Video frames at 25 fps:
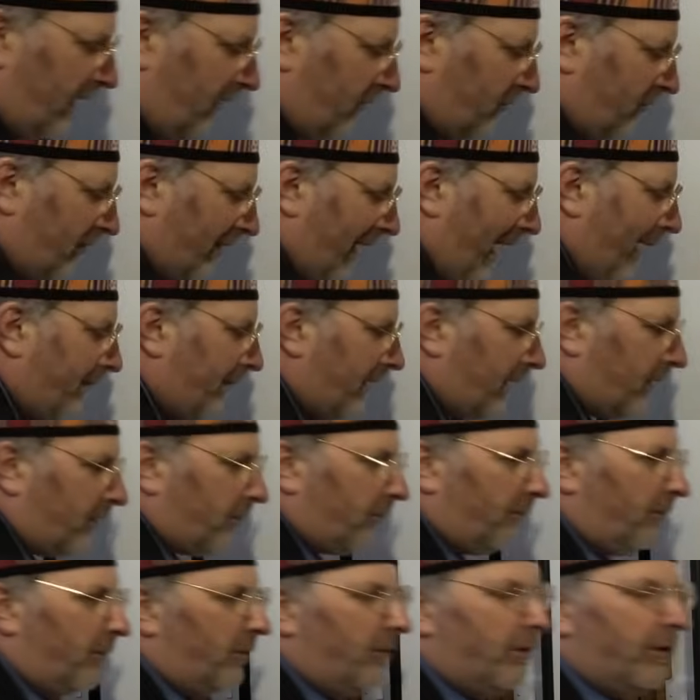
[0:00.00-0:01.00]

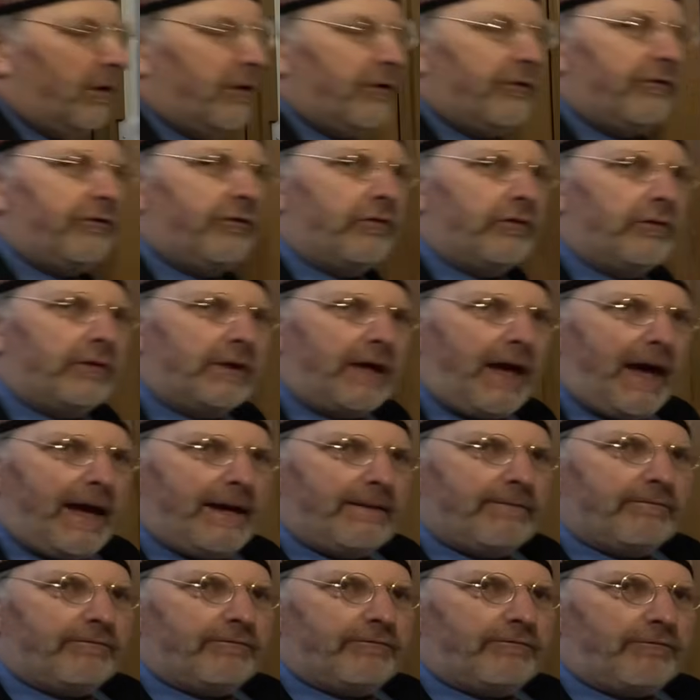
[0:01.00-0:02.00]
Islamic rulers who
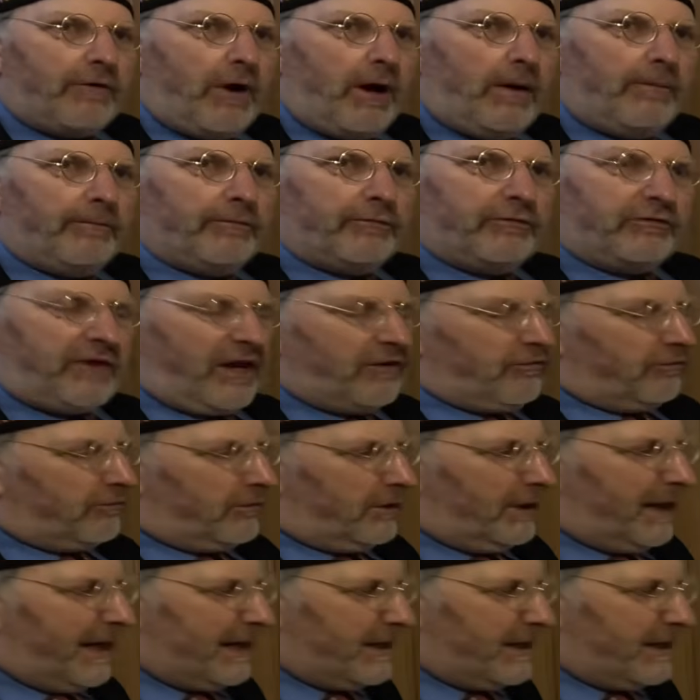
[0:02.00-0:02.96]
came from Central